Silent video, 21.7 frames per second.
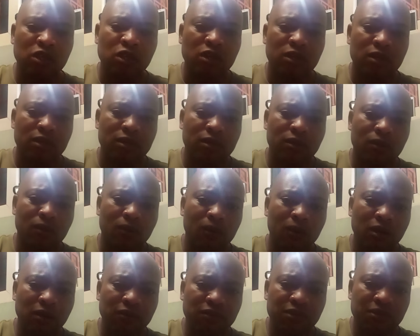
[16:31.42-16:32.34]
One of
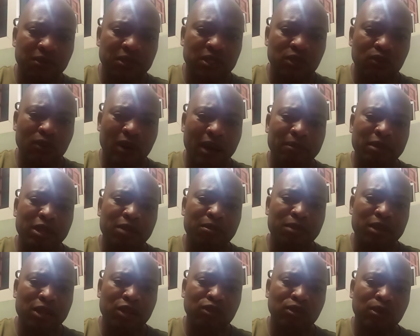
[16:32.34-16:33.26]
the reasons why the
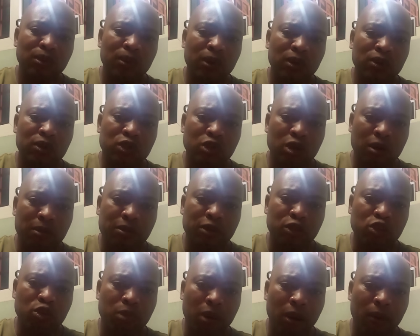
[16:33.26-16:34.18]
military will always come into
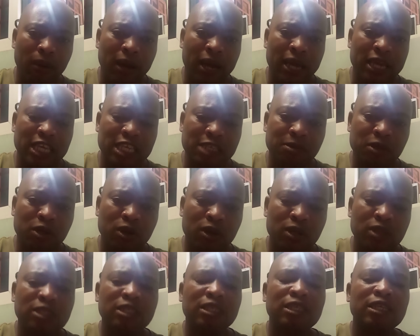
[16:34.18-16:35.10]
power is because
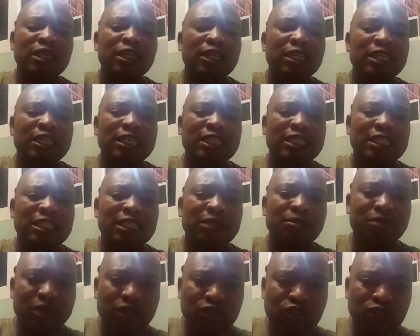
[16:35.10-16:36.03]
the
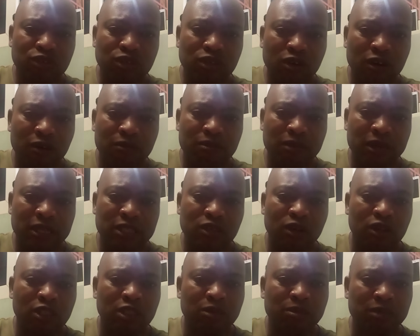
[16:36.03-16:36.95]
military government or the
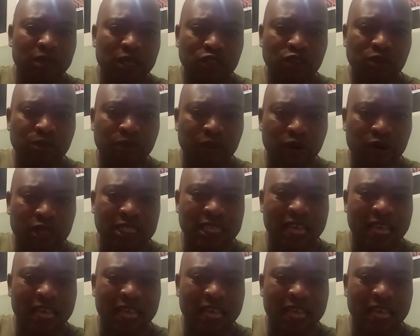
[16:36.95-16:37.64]
military boys are